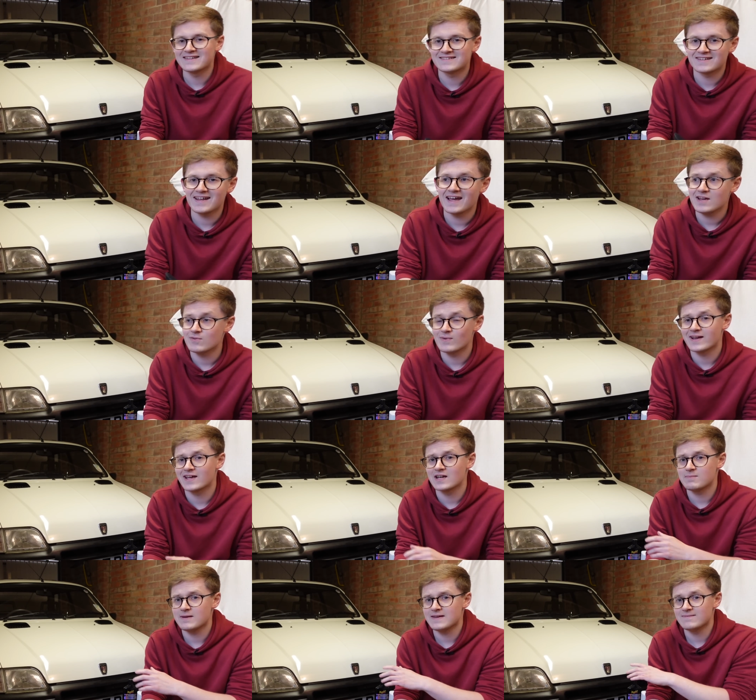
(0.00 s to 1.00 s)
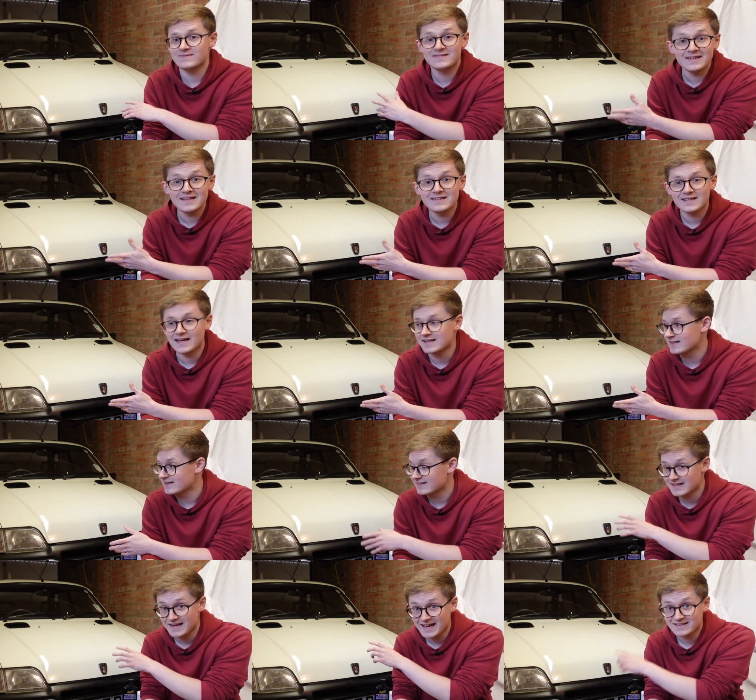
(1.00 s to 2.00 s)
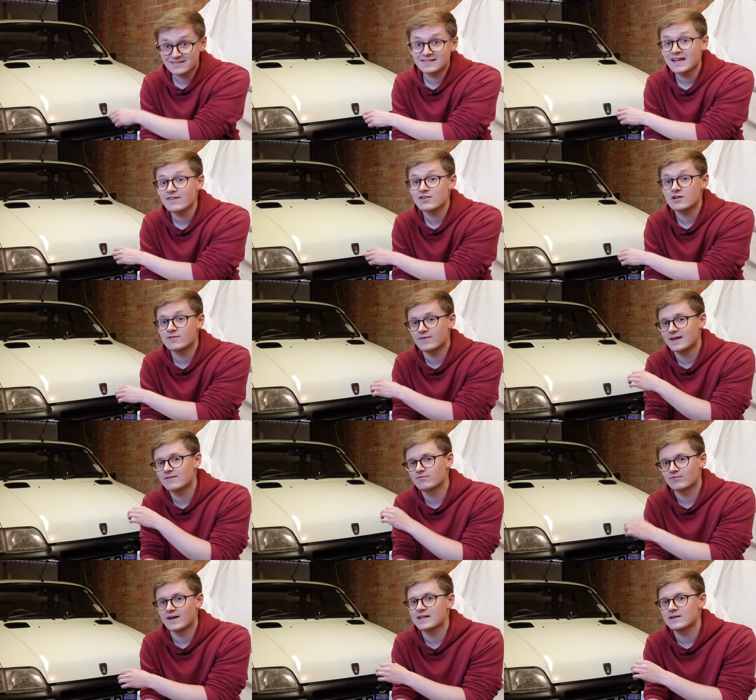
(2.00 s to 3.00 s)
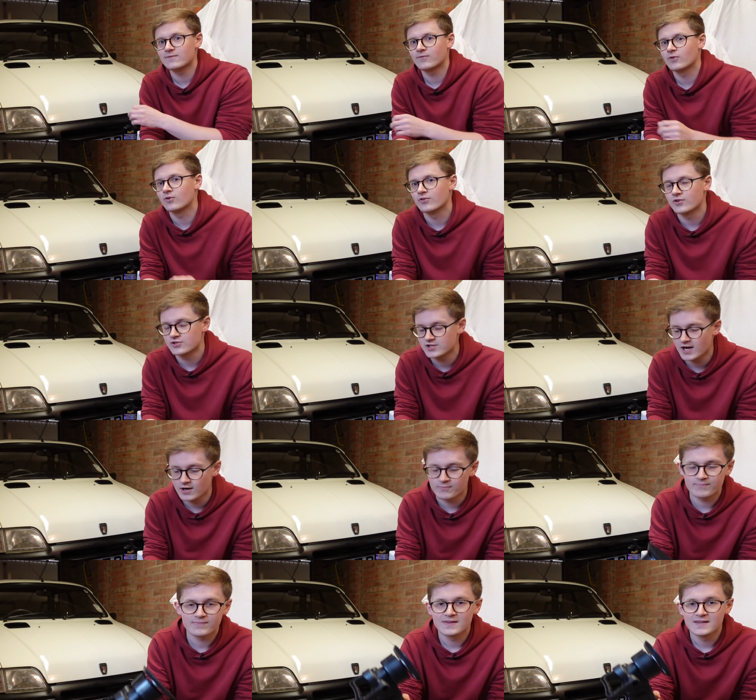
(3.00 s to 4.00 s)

and today we're going to be detailing the exterior of it ready for the show.